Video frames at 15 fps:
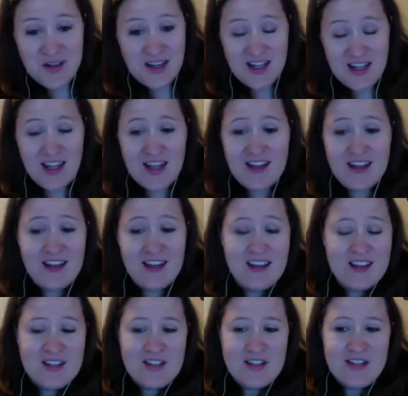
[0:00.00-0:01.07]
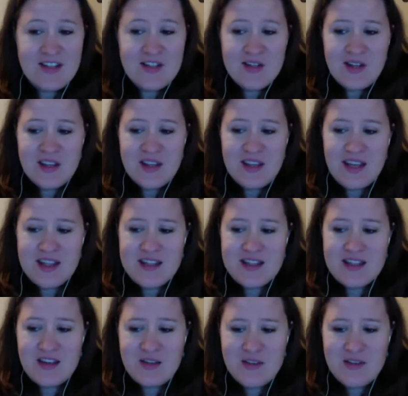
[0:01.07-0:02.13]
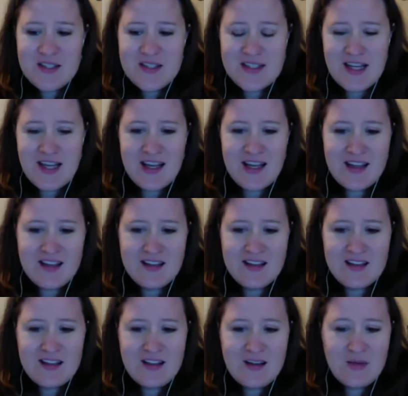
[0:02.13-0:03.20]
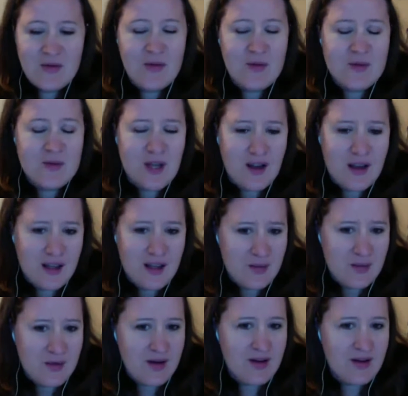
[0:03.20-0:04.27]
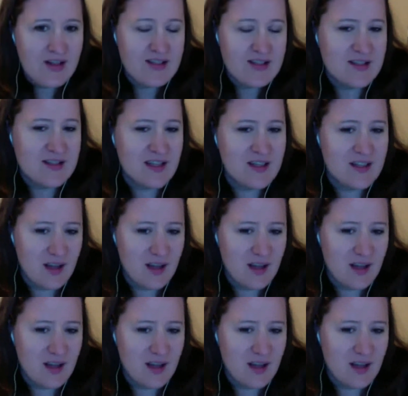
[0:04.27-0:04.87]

sure. And again, she took that selfie style that we were talking about in,